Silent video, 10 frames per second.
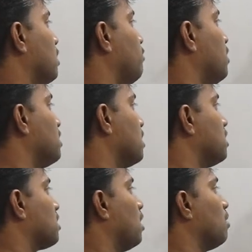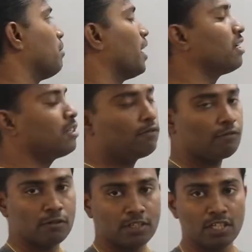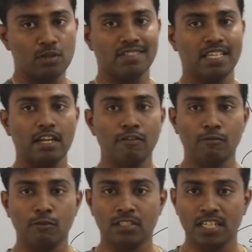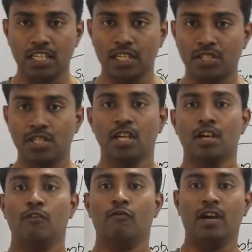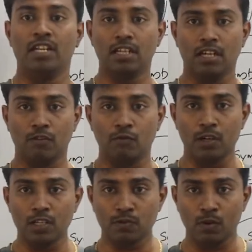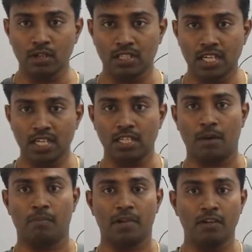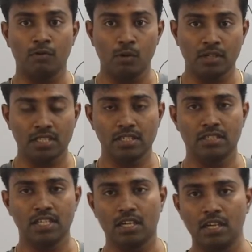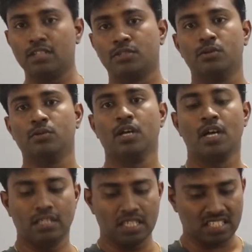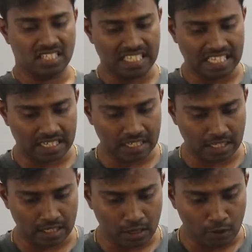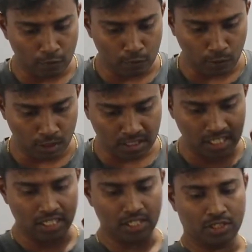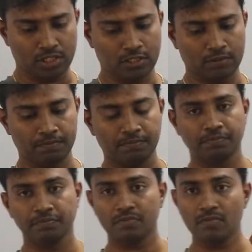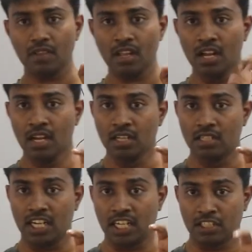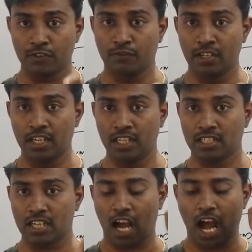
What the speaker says: say Vz is called breakdown voltage or Zener voltage, when the reverse voltage, applied voltage is equal to the Zener voltage, the electric field is